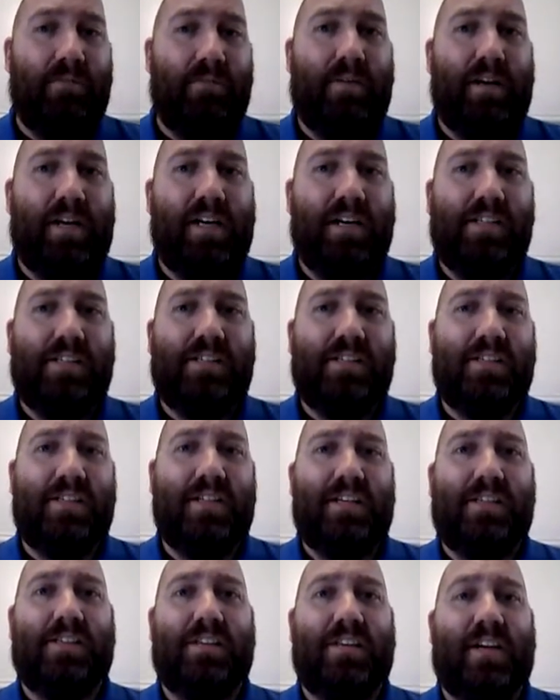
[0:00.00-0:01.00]
because
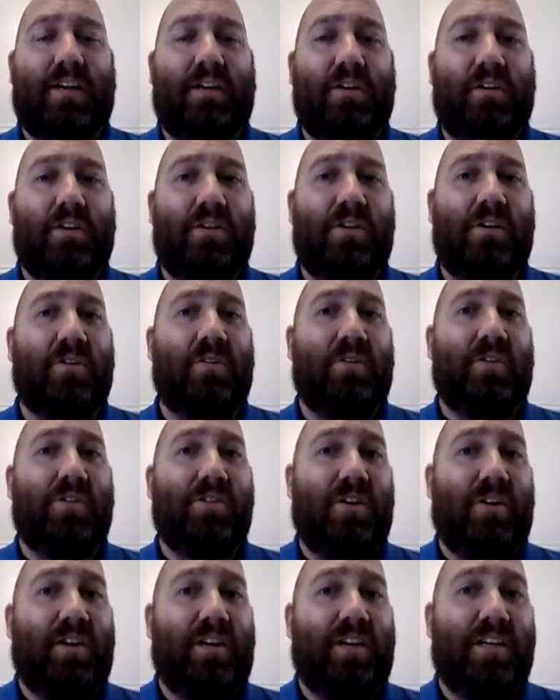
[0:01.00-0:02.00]
it's like, you're
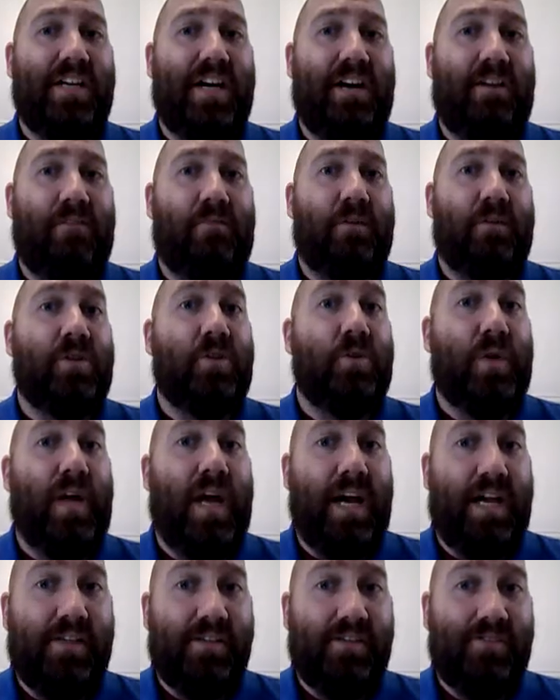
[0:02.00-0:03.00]
starting a diet for 2
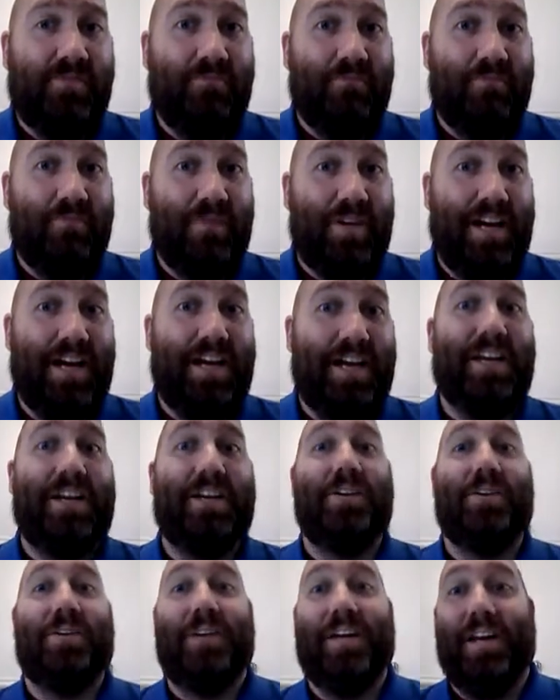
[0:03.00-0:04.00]
days and
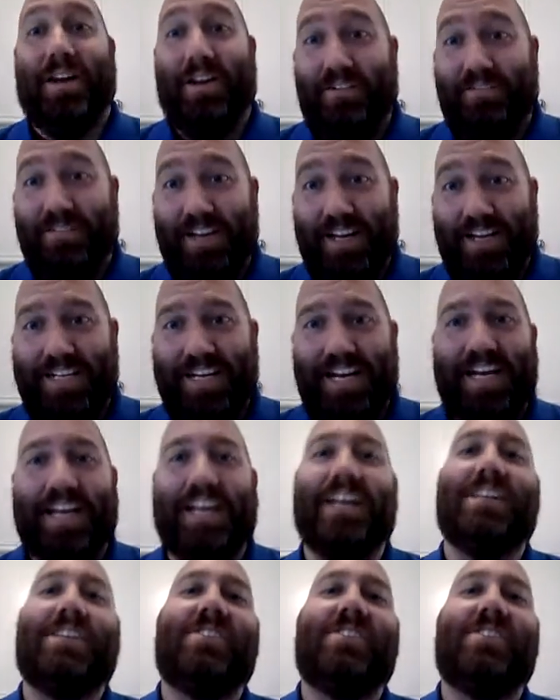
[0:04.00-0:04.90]
then you get off that diet.